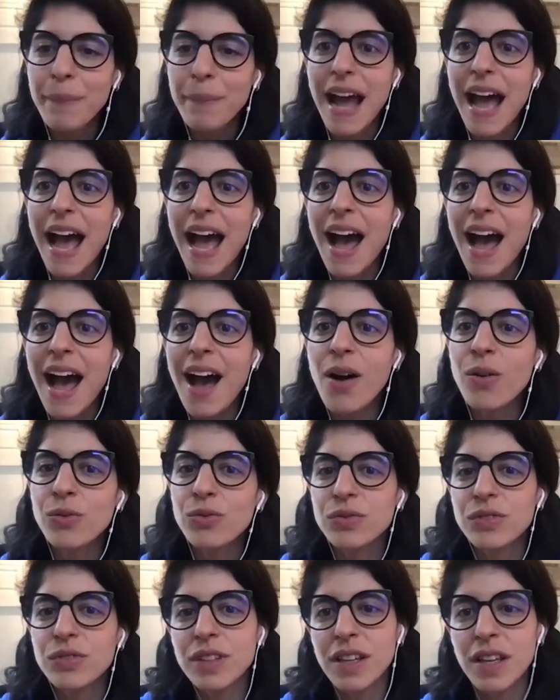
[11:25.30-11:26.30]
But how
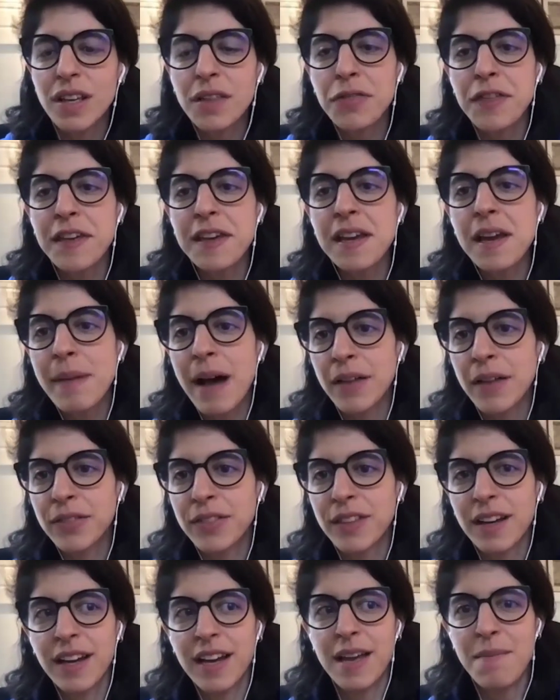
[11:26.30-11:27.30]
you think about
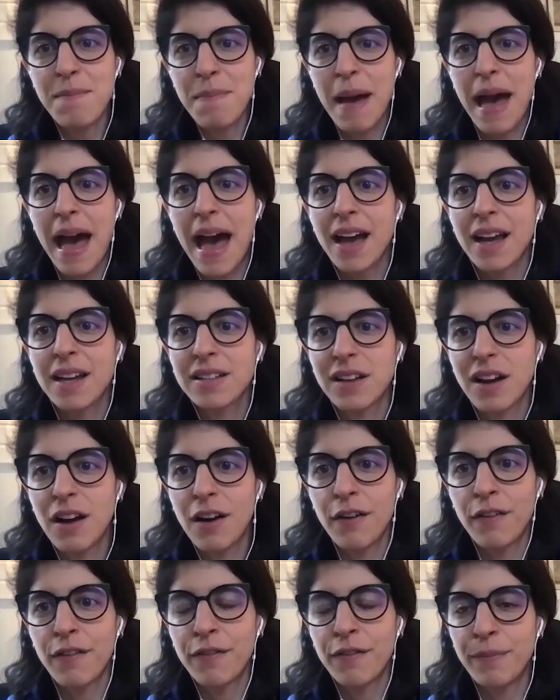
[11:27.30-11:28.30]
the impact
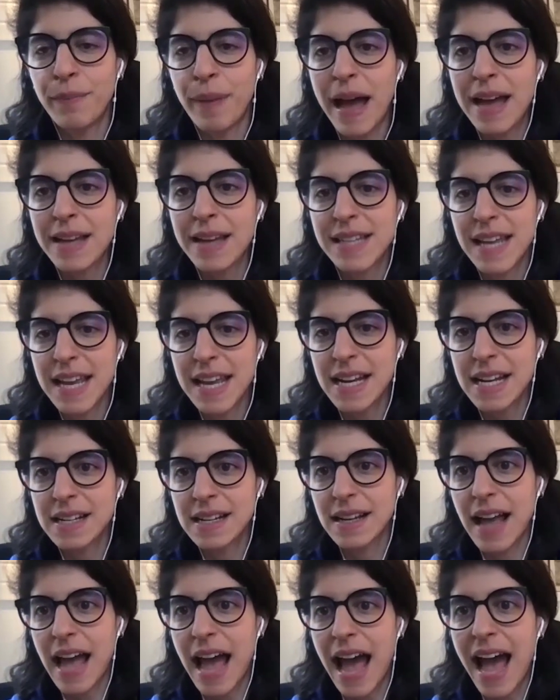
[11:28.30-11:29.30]
of bad data
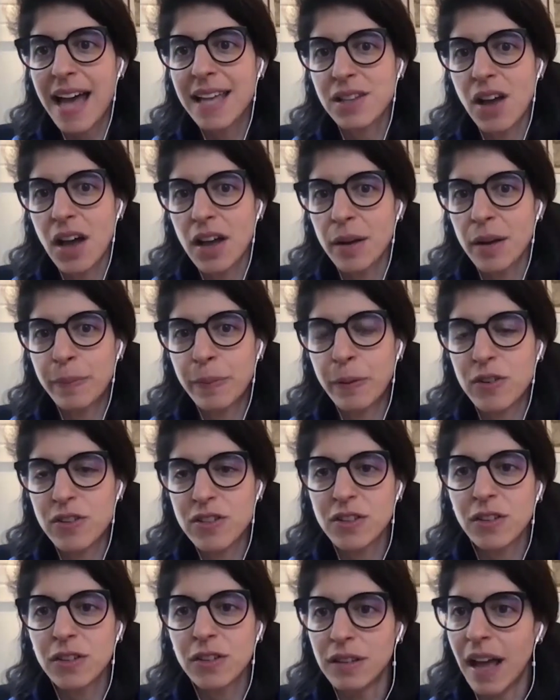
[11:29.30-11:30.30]
has on a
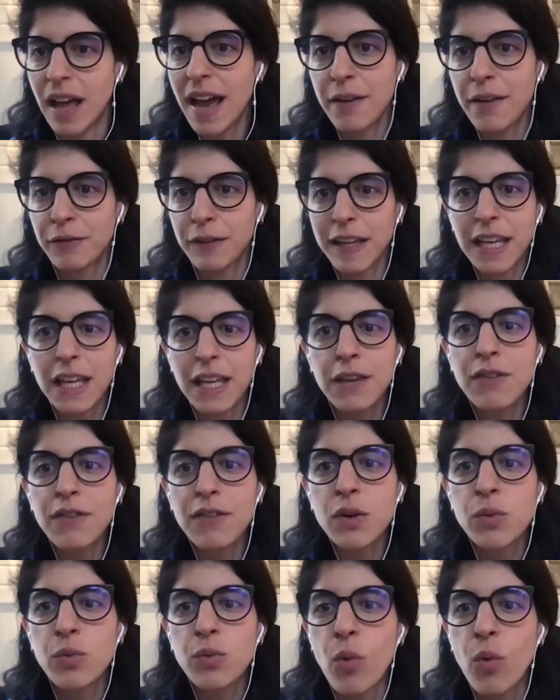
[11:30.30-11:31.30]
personal life, like
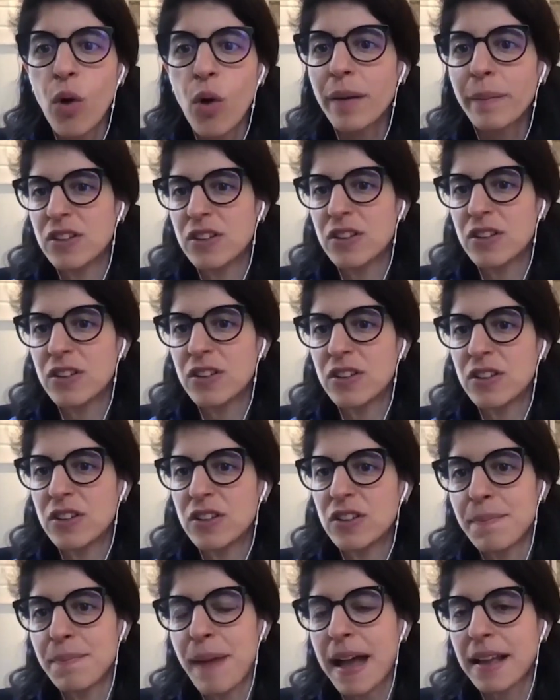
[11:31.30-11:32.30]
even one person
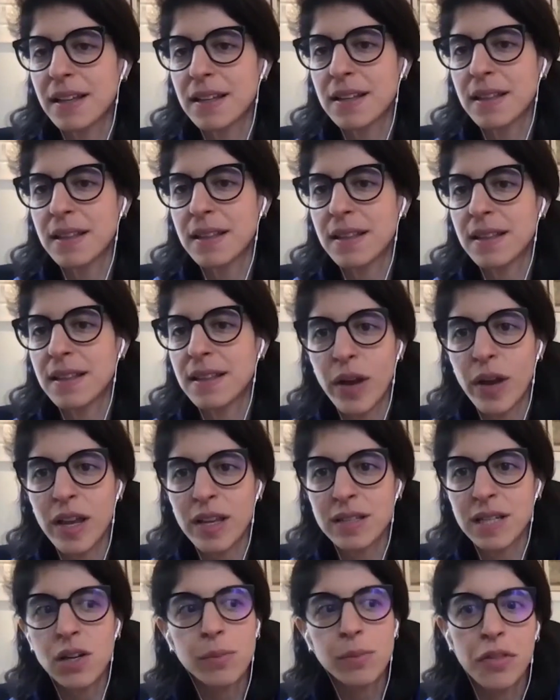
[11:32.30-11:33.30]
that's impacted in that way is
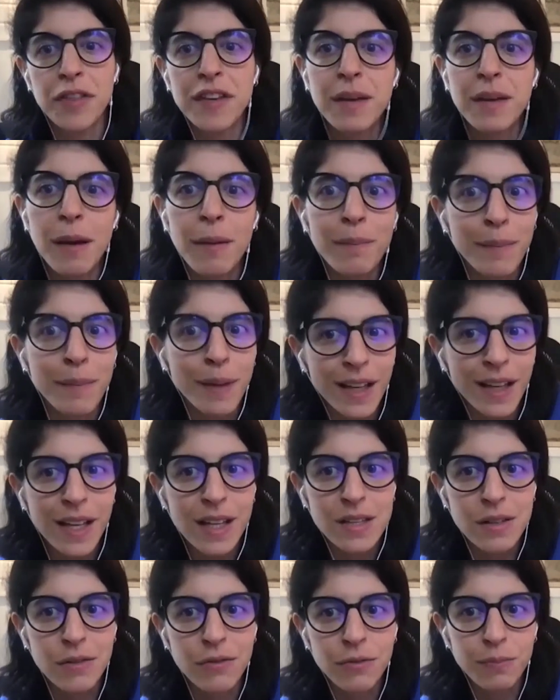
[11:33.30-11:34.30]
terrible. Think about
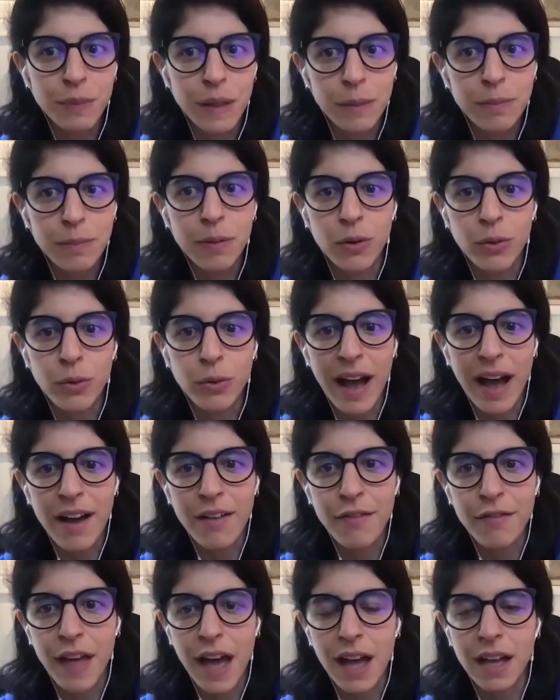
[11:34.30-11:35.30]
millions of people who
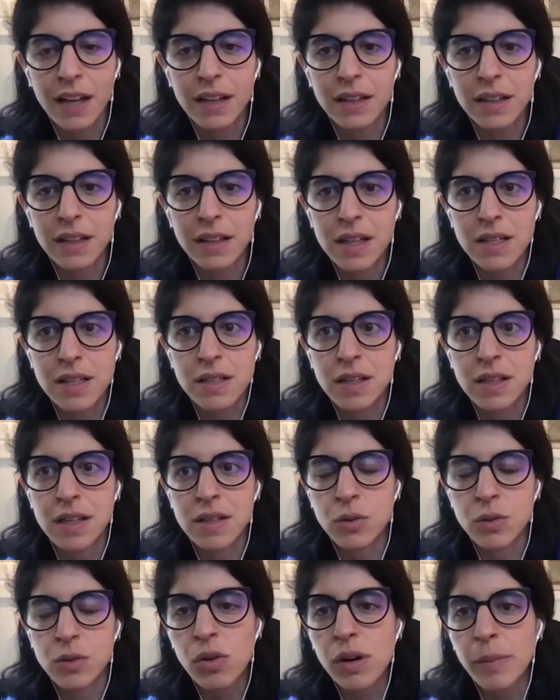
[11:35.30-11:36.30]
have that is
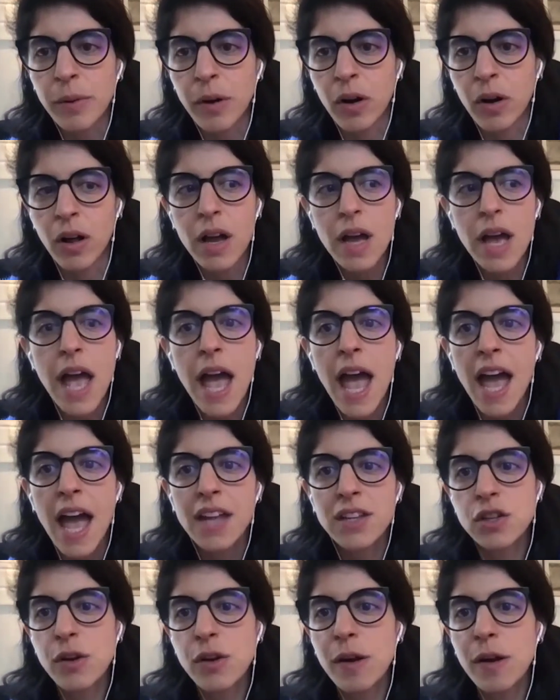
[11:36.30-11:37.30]
horrible.
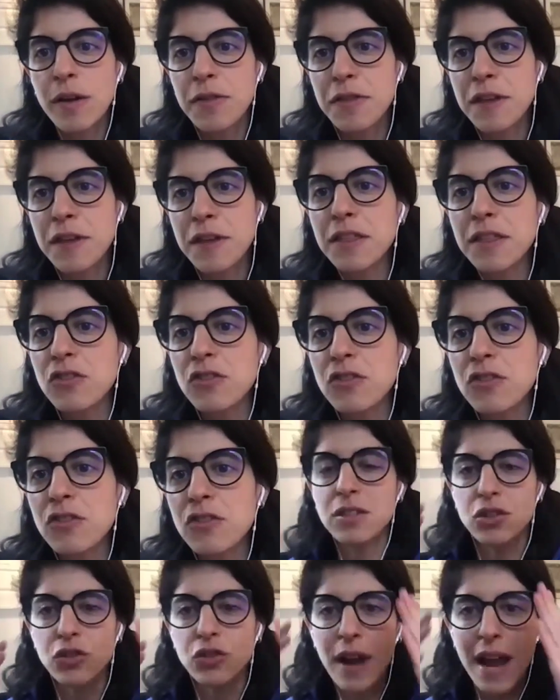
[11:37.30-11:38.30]
And so I think there's like
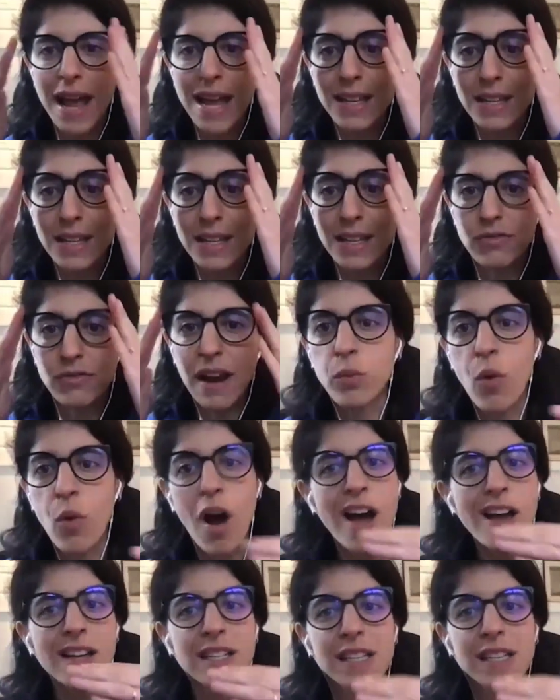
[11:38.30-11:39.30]
these trends, right?
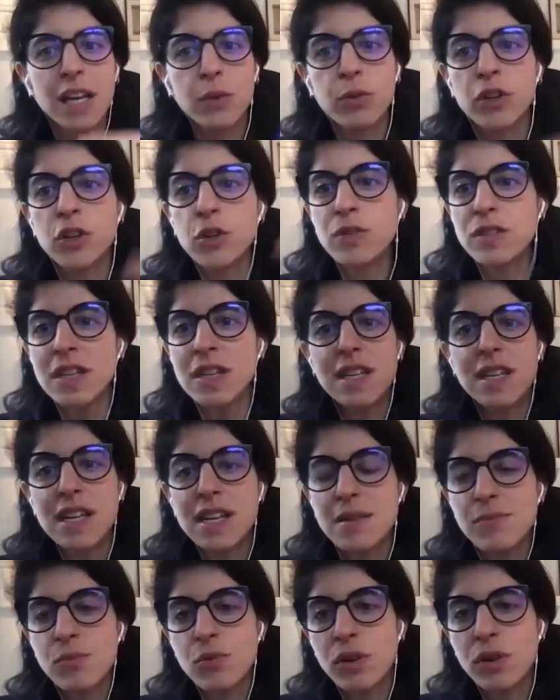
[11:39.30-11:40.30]
One is like we're using
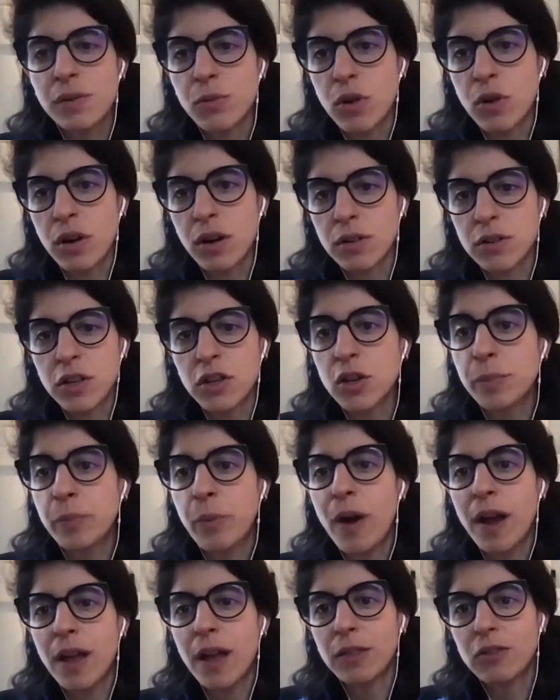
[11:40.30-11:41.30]
data more and more. To your
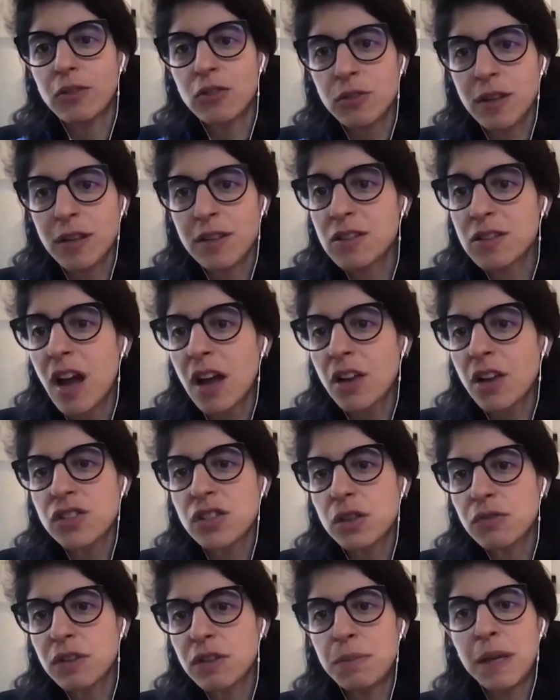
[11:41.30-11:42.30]
point, it's not
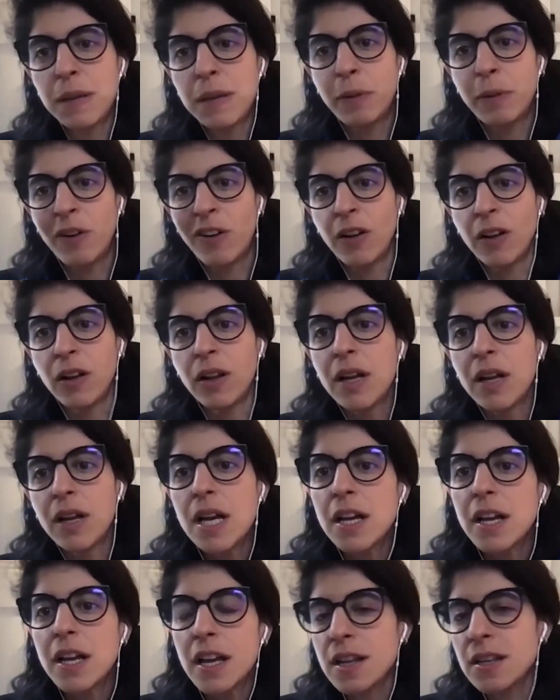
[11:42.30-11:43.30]
just 3 people
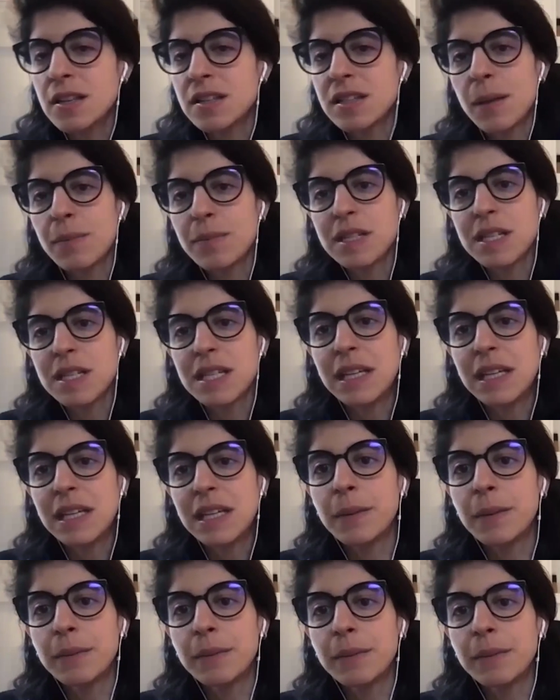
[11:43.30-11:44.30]
in some
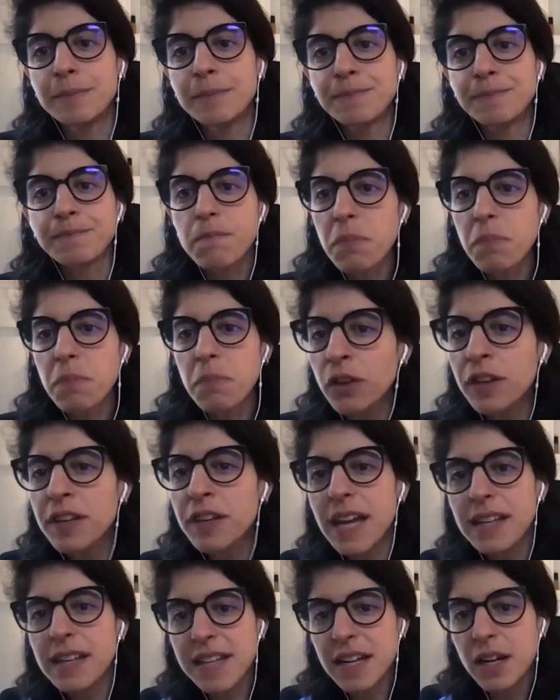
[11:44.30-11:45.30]
team
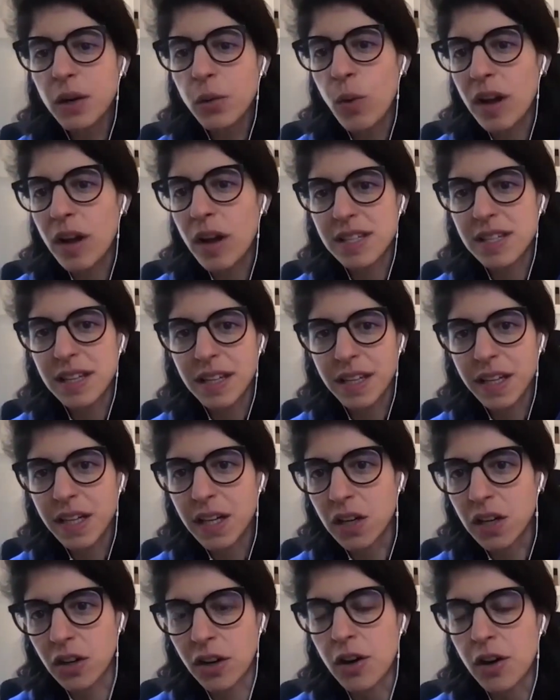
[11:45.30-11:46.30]
looking at data once a
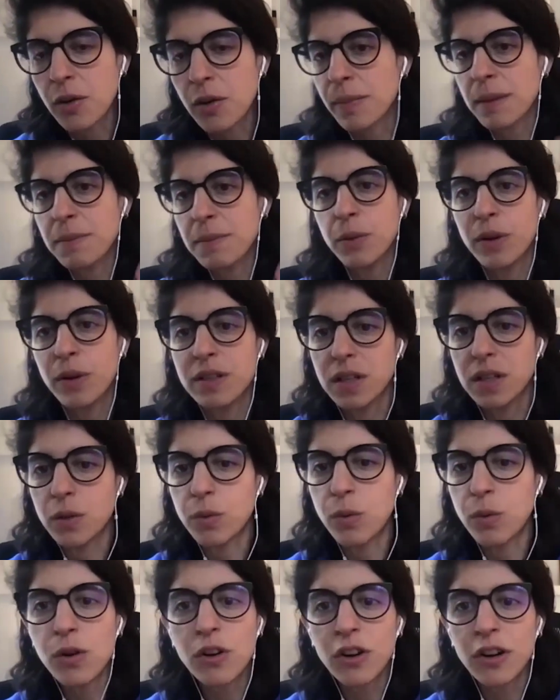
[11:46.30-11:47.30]
year, maybe once a
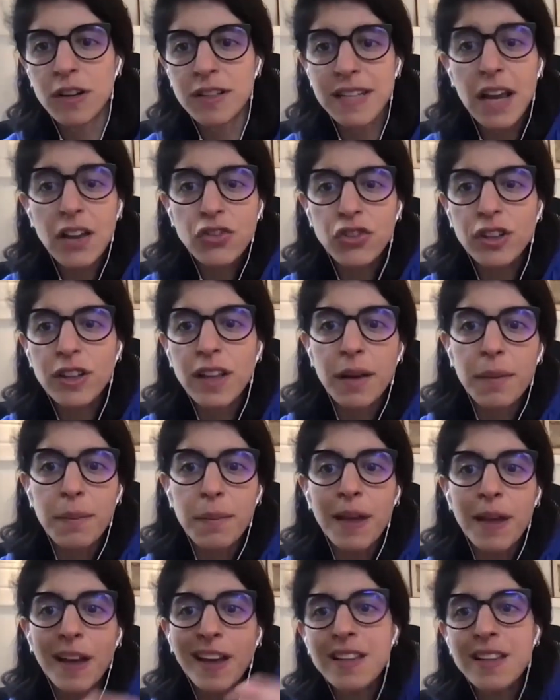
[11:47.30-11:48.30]
quarter. It's actually like
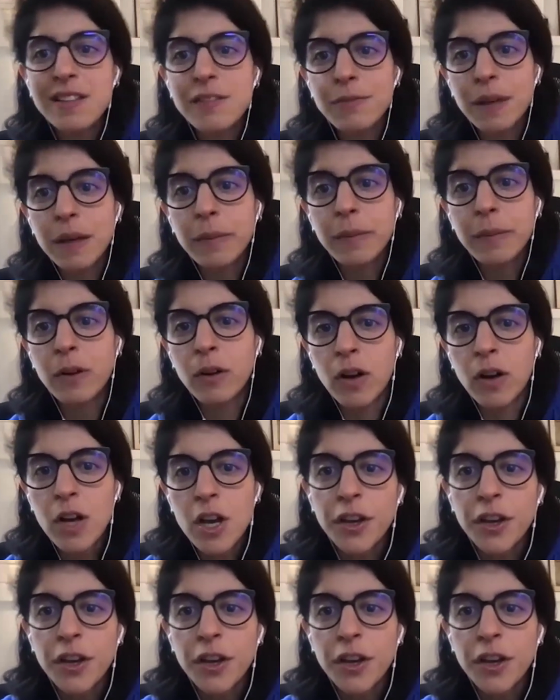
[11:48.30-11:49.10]
millions of people